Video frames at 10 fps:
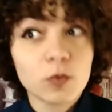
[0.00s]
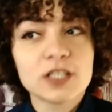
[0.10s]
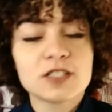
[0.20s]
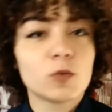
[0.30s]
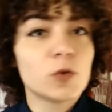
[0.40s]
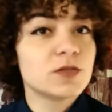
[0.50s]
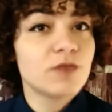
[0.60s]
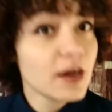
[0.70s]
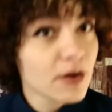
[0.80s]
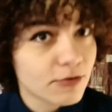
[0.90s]
which was
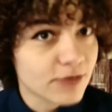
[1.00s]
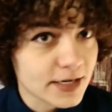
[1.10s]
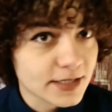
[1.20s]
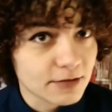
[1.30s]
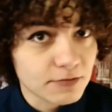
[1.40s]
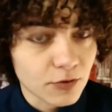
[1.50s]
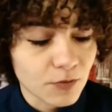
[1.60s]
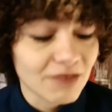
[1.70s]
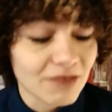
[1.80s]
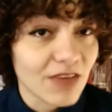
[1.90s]
very offensive for
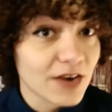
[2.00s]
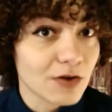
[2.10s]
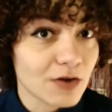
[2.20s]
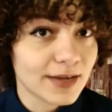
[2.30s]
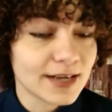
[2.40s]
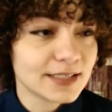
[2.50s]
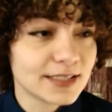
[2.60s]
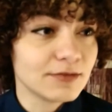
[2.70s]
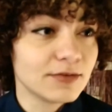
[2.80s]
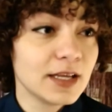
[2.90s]
me, very
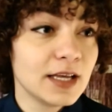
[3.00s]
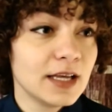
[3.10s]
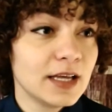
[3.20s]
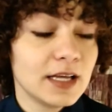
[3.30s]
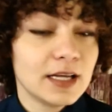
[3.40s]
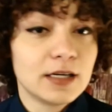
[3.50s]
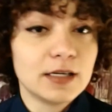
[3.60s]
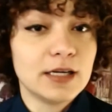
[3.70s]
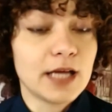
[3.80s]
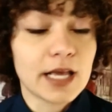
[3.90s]
offensive,
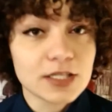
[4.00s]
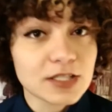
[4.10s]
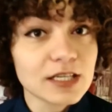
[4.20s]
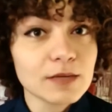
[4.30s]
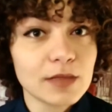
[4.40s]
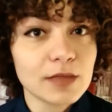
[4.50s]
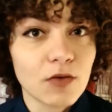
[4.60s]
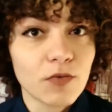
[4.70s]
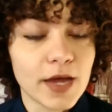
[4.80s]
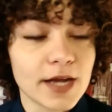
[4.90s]
extremely
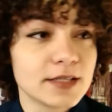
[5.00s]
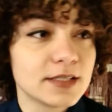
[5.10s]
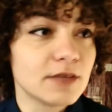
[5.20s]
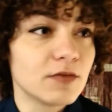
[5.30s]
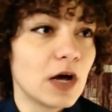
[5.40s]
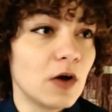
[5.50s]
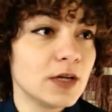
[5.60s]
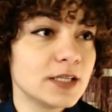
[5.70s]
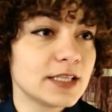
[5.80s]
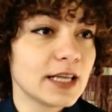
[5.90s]
offensive,
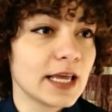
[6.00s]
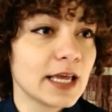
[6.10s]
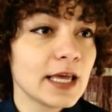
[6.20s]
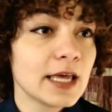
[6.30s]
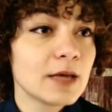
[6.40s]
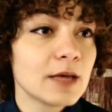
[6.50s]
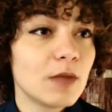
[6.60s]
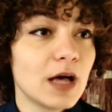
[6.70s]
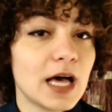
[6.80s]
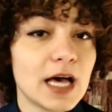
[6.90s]
honestly.
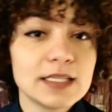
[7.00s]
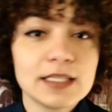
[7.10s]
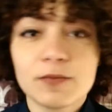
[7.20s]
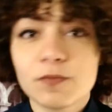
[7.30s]
But